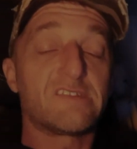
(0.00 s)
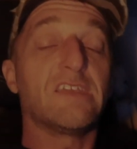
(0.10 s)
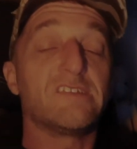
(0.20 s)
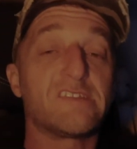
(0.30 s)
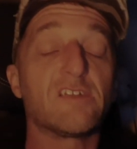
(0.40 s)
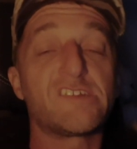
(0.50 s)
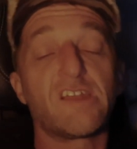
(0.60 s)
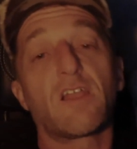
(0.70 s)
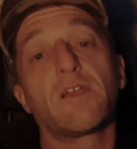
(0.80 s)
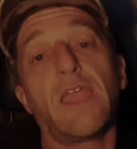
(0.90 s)
stay
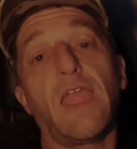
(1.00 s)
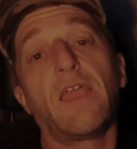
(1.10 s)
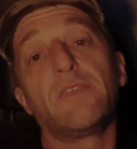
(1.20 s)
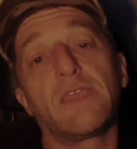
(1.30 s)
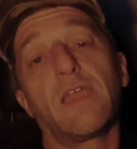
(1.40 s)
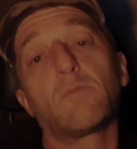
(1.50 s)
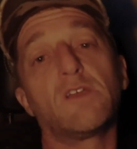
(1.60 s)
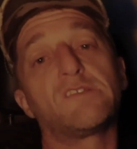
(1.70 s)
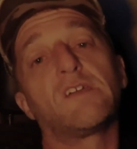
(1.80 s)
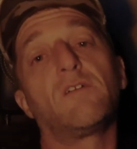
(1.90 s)
stationary and the camera
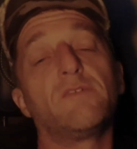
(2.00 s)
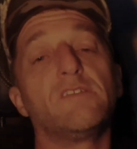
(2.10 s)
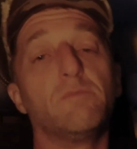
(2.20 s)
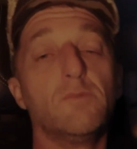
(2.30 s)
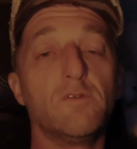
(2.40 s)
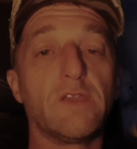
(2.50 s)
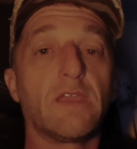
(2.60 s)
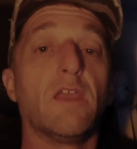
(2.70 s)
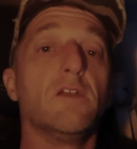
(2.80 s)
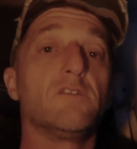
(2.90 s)
itself is
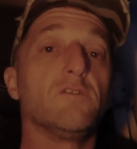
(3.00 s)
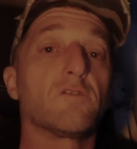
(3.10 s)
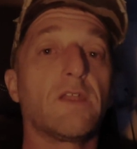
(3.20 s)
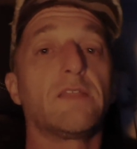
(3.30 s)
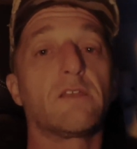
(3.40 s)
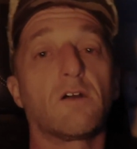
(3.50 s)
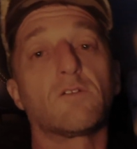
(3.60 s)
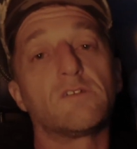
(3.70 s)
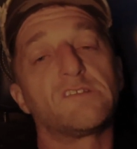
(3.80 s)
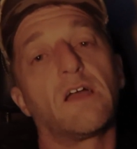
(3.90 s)
moving to create the
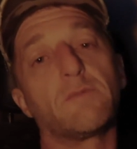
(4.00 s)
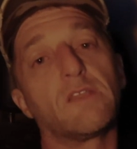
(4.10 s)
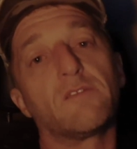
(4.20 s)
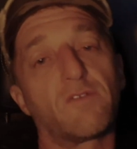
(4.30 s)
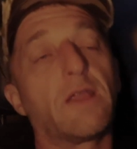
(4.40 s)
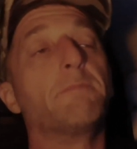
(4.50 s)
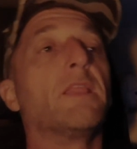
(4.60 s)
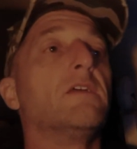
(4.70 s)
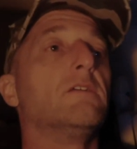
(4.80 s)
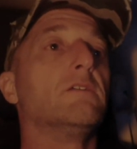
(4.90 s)
color and design within the frame.
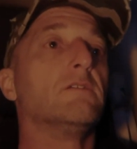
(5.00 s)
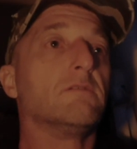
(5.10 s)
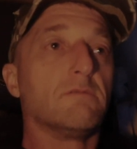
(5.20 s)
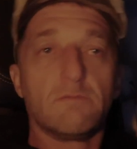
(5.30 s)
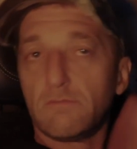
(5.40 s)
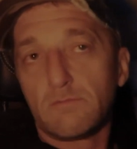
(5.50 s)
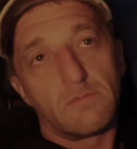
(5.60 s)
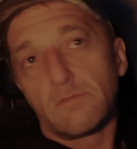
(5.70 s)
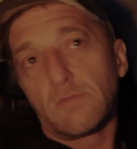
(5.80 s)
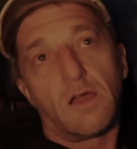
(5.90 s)

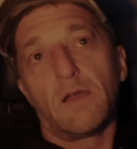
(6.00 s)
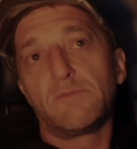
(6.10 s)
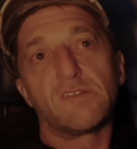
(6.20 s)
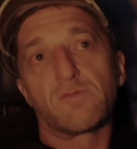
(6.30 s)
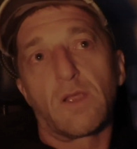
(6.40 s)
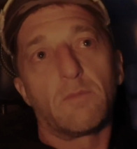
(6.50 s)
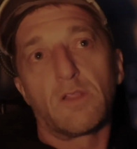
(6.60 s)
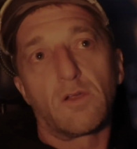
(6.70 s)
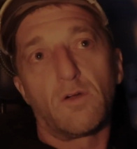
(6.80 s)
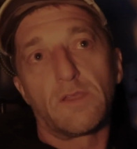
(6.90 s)
I'm just
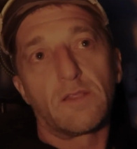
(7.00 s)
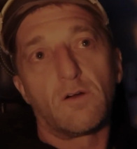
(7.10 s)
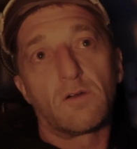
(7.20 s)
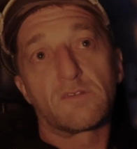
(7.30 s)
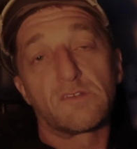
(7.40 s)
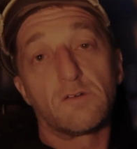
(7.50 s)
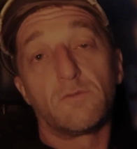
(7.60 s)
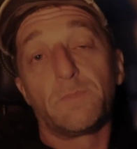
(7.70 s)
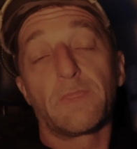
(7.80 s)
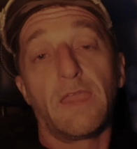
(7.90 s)
rambling all night long.
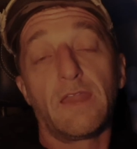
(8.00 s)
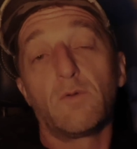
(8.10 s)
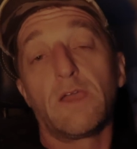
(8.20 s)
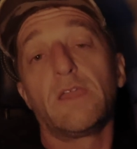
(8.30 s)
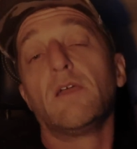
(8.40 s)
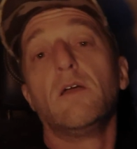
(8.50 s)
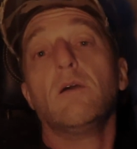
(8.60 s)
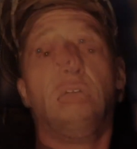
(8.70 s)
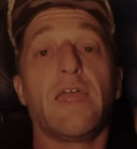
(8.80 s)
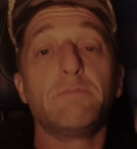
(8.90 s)
So anyway,
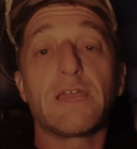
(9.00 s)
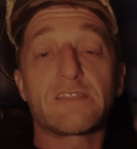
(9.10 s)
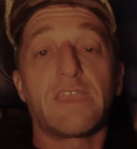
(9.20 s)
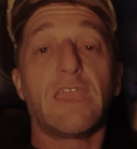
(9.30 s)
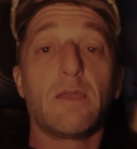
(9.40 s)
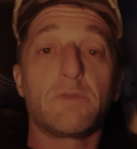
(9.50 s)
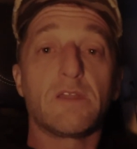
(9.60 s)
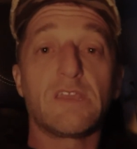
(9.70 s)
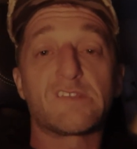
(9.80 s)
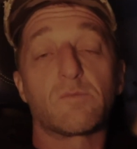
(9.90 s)
heading back to camp,
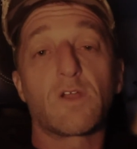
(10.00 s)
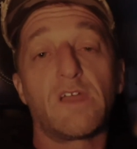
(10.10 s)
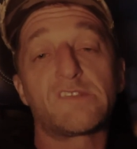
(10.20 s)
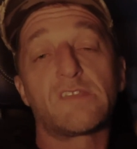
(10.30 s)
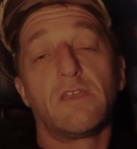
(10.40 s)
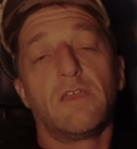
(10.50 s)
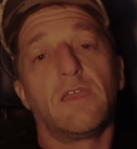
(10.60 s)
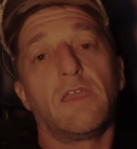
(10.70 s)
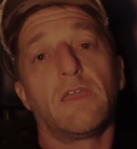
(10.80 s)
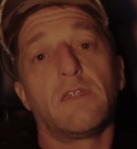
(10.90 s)
going to get some rest
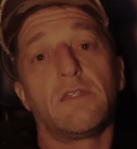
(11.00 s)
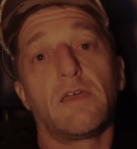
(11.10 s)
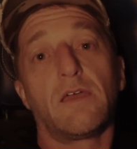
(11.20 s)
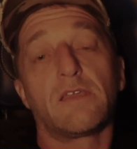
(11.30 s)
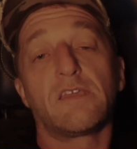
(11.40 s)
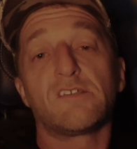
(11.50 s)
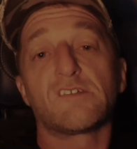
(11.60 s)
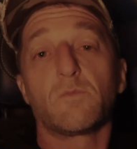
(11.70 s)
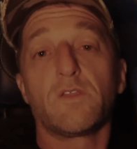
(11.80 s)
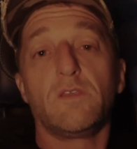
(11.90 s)
and catch
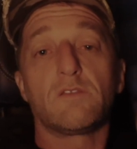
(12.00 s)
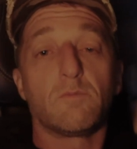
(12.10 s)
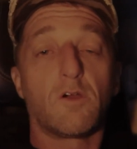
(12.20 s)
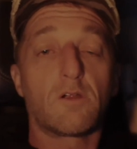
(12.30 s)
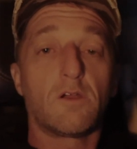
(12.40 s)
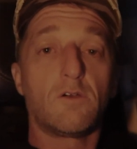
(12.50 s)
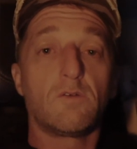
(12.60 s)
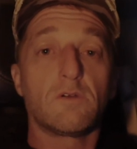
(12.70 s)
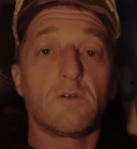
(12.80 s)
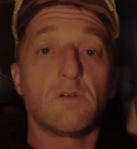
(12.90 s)
up with you
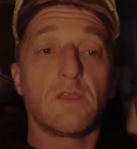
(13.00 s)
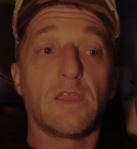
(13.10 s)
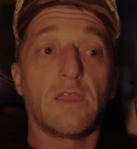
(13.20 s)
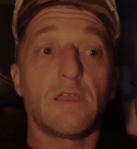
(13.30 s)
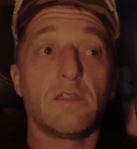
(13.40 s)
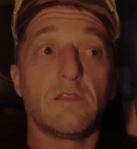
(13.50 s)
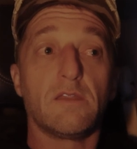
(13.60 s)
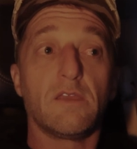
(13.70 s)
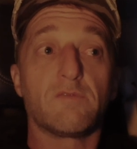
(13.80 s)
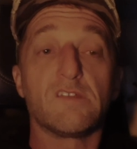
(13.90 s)
tomorrow. And
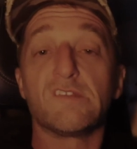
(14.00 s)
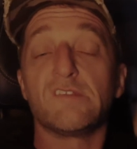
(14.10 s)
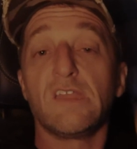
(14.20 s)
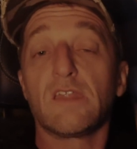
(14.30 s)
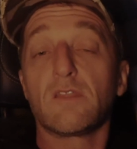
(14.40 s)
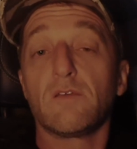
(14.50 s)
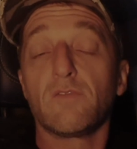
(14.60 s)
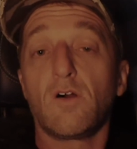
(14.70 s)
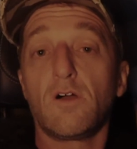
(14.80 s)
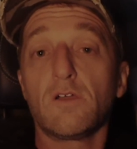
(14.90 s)
if this is the end of the
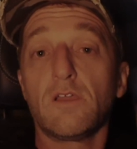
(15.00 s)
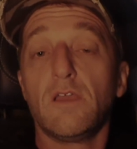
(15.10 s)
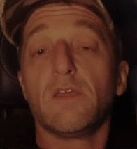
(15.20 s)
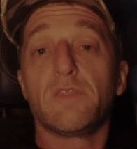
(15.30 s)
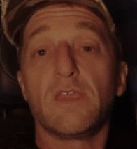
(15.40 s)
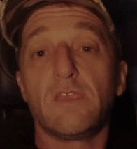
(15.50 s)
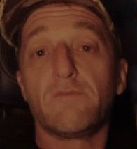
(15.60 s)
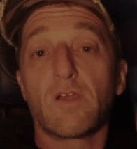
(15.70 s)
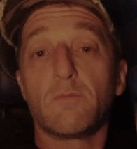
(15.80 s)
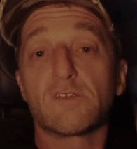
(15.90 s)
vlog, thank you
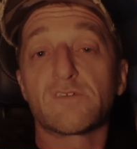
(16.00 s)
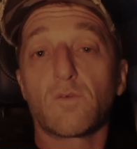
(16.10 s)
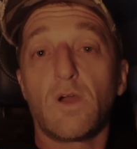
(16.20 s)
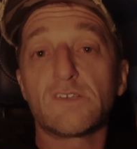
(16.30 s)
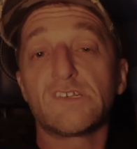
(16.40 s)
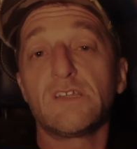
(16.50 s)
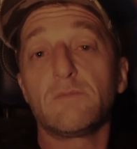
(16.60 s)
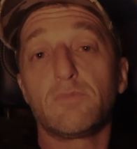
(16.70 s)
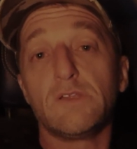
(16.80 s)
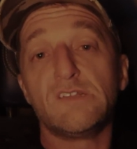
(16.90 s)
very much for
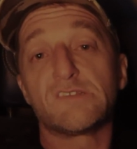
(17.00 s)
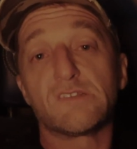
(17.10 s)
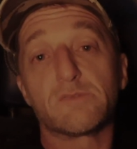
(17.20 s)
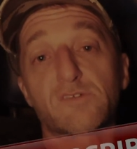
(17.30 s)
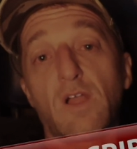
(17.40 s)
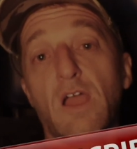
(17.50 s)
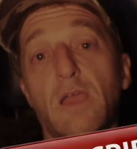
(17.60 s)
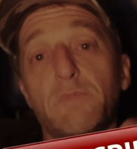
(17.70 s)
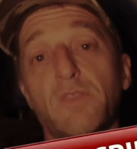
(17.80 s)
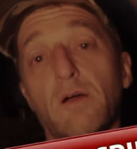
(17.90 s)
watching. Please
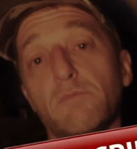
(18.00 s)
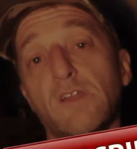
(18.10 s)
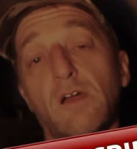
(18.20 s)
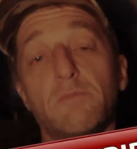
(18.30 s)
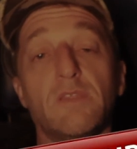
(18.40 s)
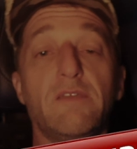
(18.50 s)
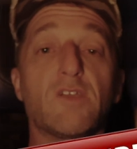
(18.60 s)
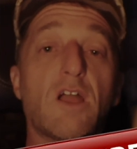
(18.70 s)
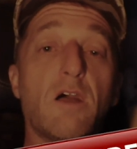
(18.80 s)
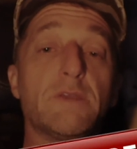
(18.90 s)
subscribe, thumbs up, leave
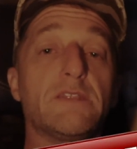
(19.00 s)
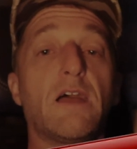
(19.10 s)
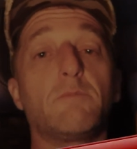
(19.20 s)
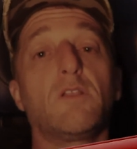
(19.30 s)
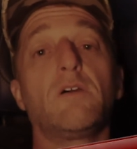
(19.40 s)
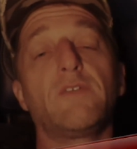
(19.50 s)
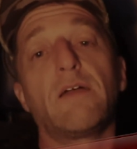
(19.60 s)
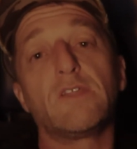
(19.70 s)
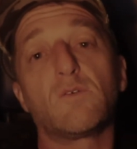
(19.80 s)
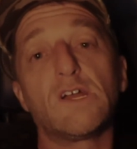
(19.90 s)
a comment down below if you
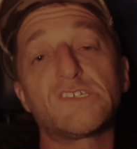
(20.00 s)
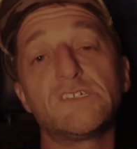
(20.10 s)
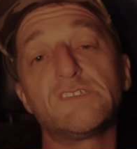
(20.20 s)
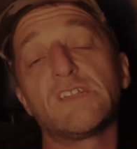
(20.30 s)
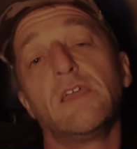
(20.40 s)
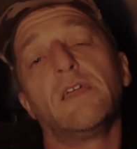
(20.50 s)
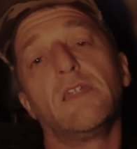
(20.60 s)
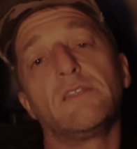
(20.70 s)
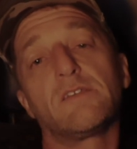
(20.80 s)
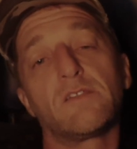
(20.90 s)
have any questions.
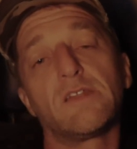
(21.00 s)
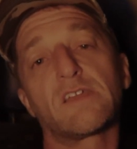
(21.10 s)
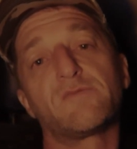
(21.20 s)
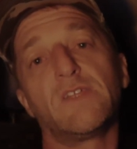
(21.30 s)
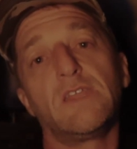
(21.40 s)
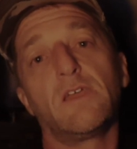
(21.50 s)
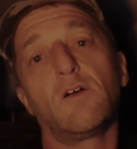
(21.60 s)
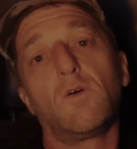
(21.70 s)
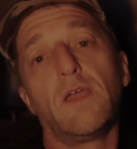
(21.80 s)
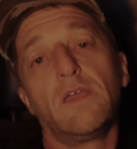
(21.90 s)
And until the next
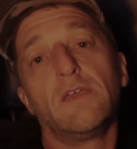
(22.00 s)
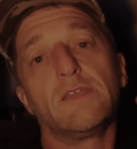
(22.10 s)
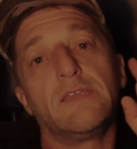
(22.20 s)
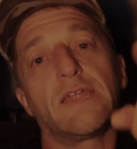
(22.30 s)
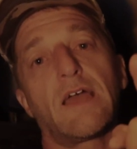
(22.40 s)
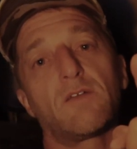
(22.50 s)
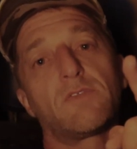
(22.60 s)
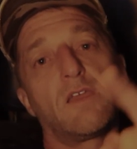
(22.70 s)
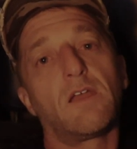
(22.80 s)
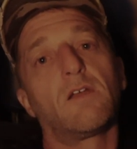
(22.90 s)
video, get
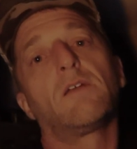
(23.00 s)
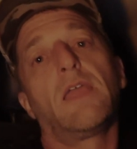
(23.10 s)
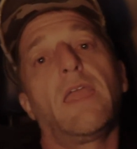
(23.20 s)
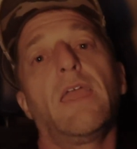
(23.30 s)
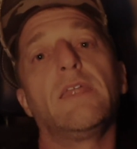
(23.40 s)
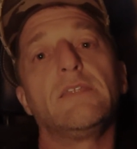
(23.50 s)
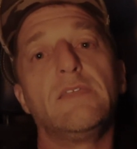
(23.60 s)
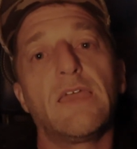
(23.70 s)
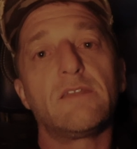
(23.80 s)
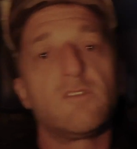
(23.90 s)
out there and
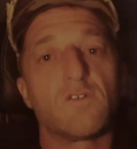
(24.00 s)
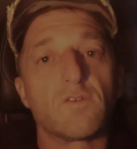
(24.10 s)
get